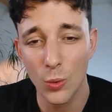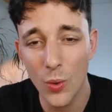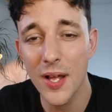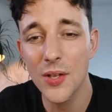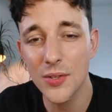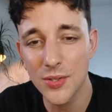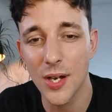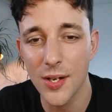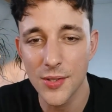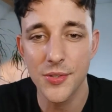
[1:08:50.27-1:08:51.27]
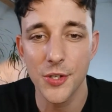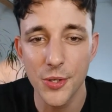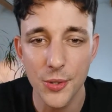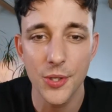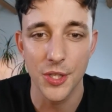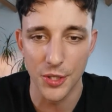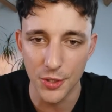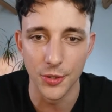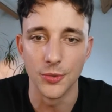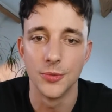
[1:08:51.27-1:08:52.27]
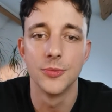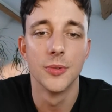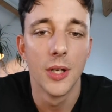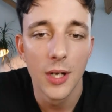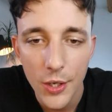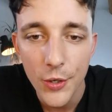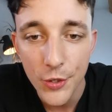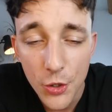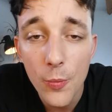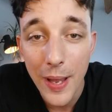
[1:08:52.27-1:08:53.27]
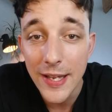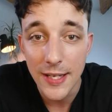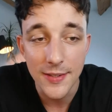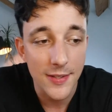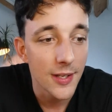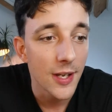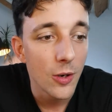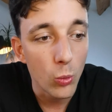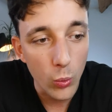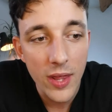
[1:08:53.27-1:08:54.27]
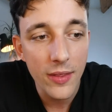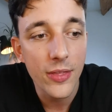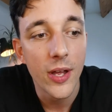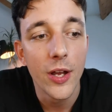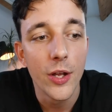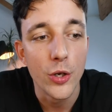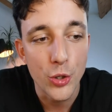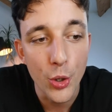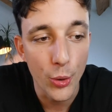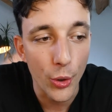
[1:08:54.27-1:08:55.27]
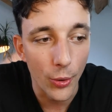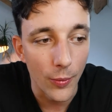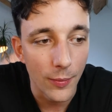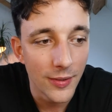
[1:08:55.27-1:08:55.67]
Well done to you. You made it with Doodle.